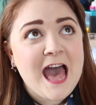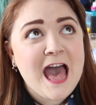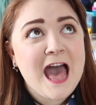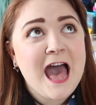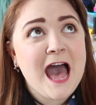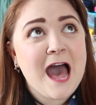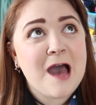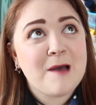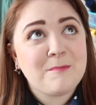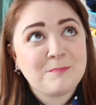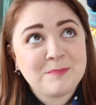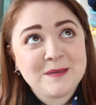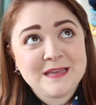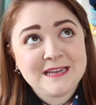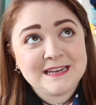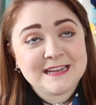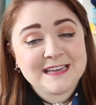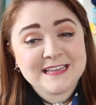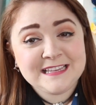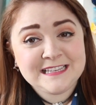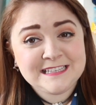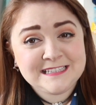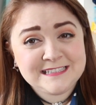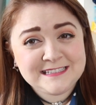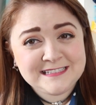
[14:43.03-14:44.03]

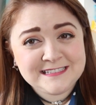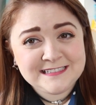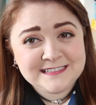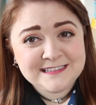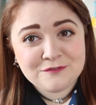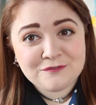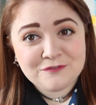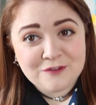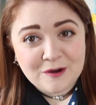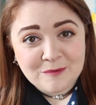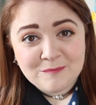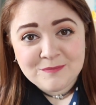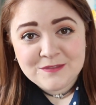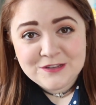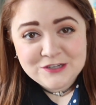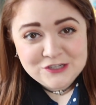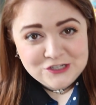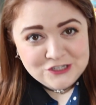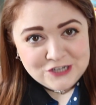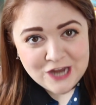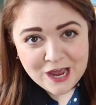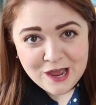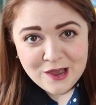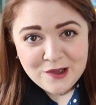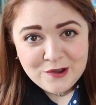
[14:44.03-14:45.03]
happiness from the
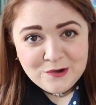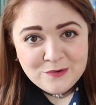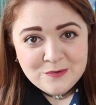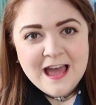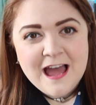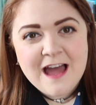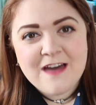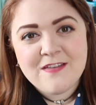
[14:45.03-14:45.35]
show.